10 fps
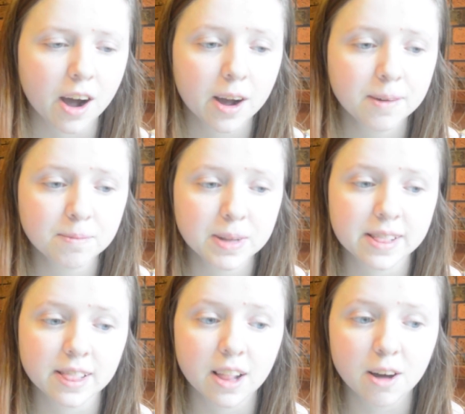I'm
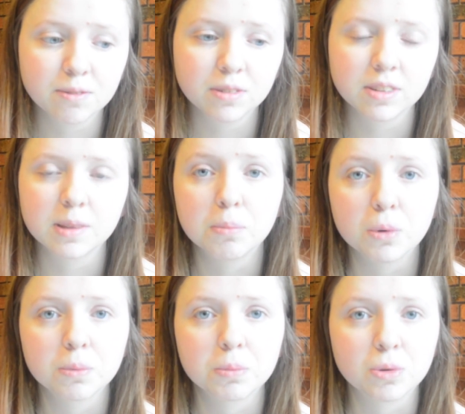in love with the
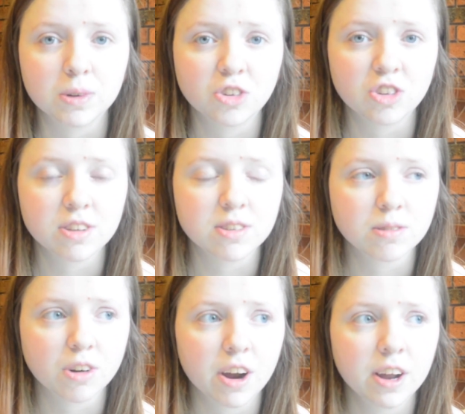book Between Shades
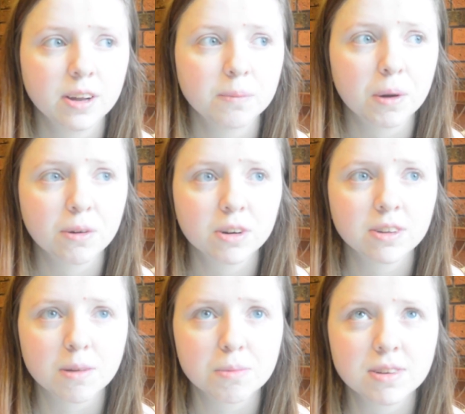of Grey by Rita
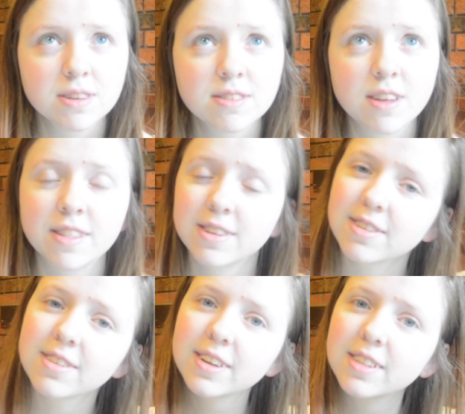Sepetys, and
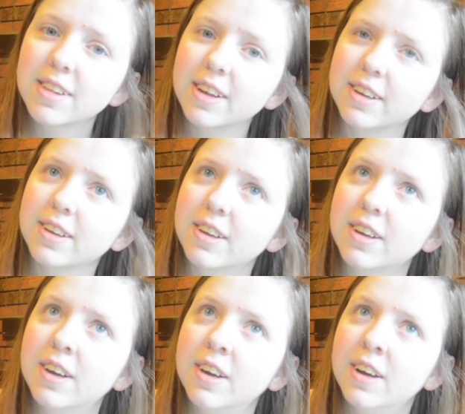this is like the
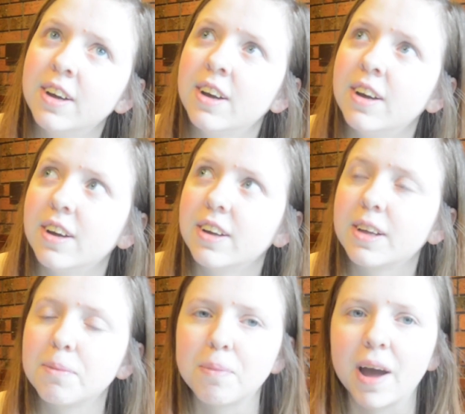
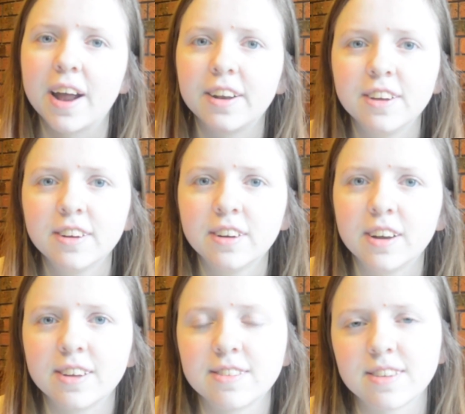companion.
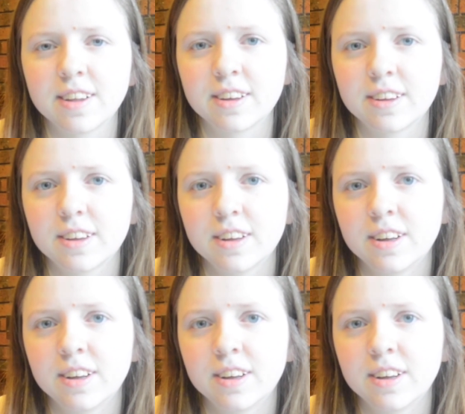It's like